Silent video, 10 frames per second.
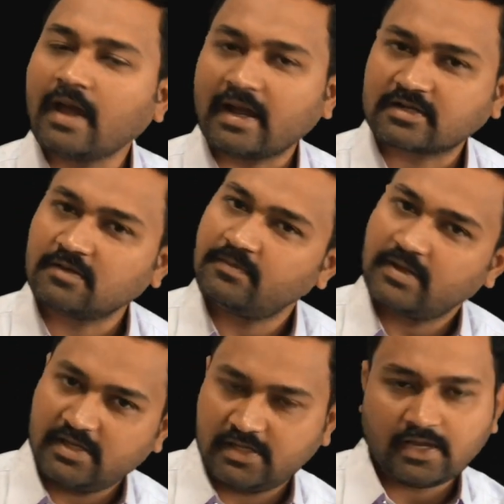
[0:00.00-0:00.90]
atom
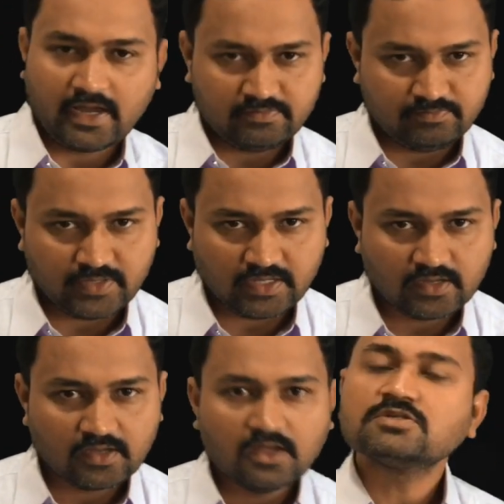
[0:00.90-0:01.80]
A and B.
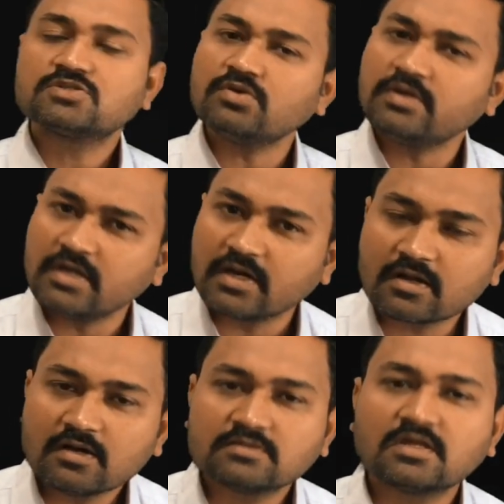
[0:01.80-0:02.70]
So here
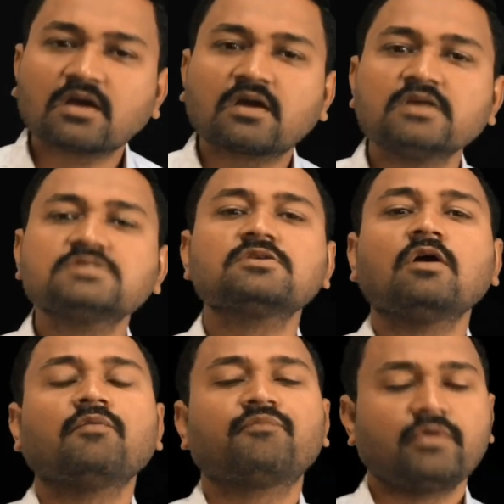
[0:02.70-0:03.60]
the crest
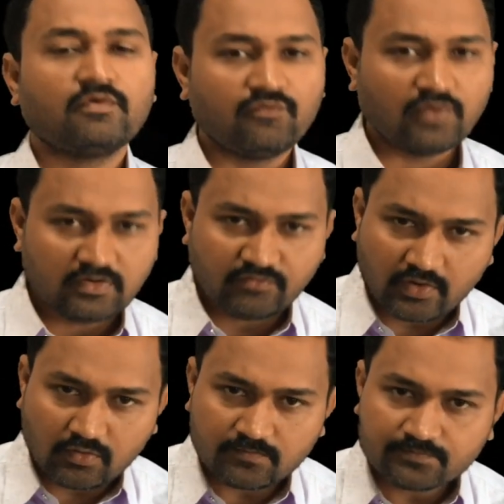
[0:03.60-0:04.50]
of a one
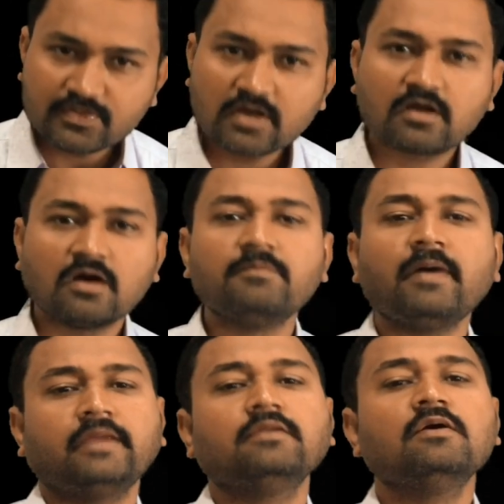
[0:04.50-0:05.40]
wave
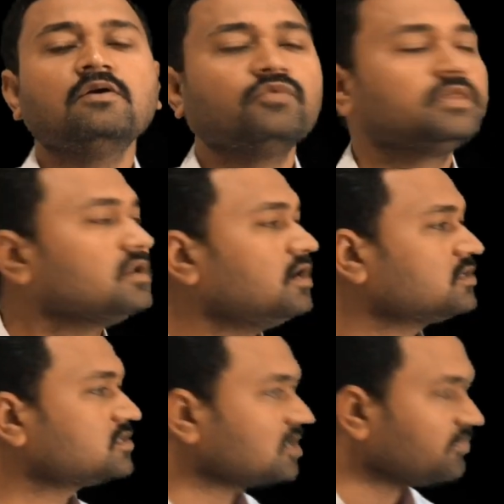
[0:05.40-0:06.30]
combined with a
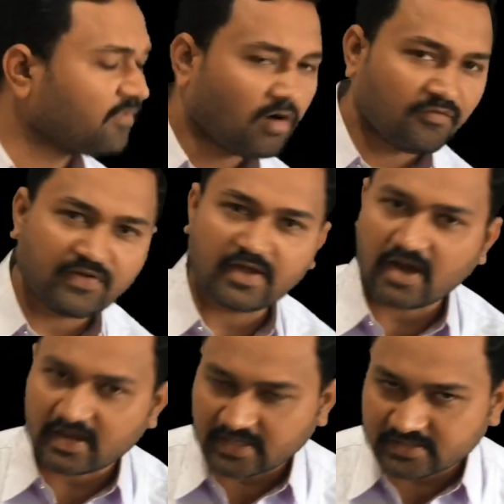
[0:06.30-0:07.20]
trough of a
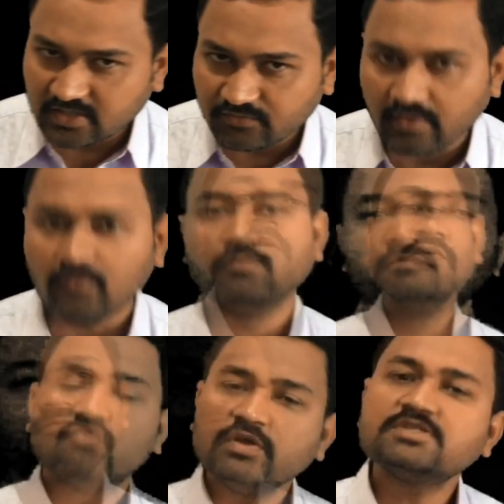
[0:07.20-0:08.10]
another wave,
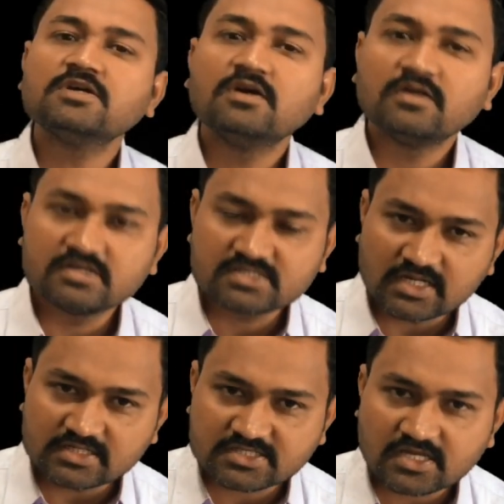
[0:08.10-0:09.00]
which
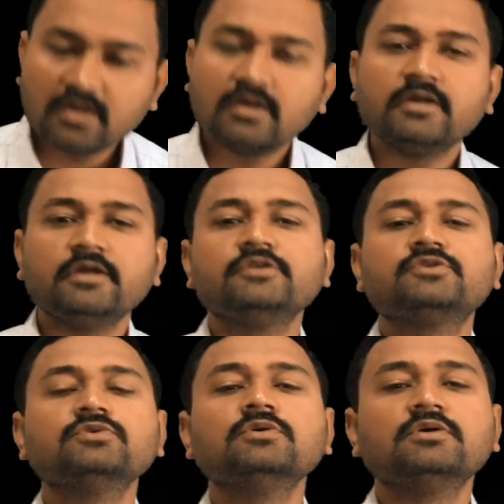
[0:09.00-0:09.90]
results into